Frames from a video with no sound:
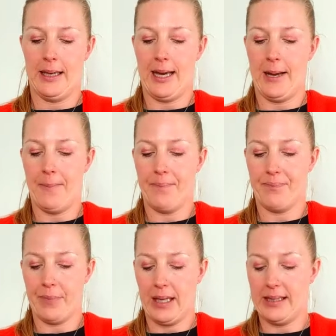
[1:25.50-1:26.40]

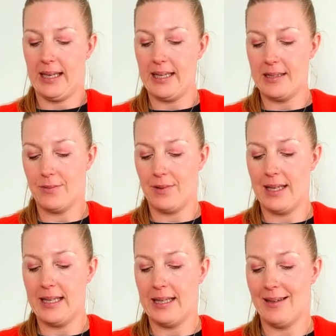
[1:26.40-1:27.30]
that is
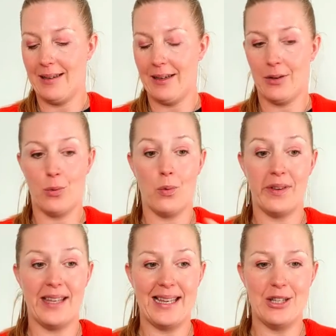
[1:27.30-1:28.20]
really
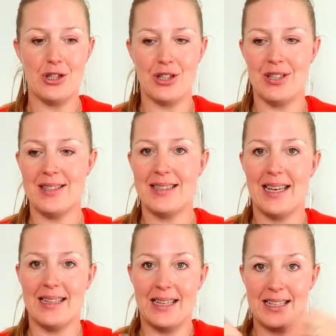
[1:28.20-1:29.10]
called Delicious,
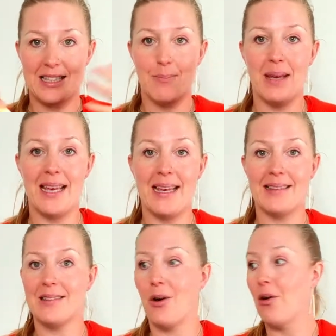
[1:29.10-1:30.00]
and that is
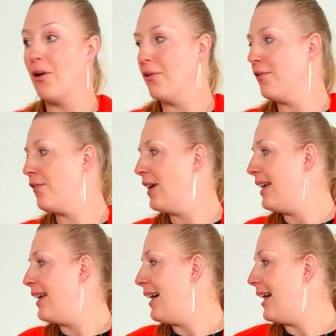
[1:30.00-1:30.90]
based off
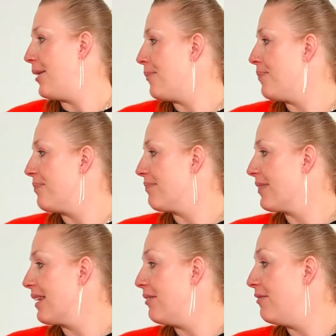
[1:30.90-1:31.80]

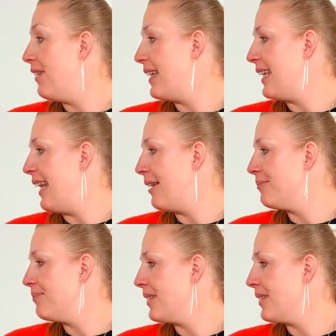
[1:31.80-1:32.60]
vanilla.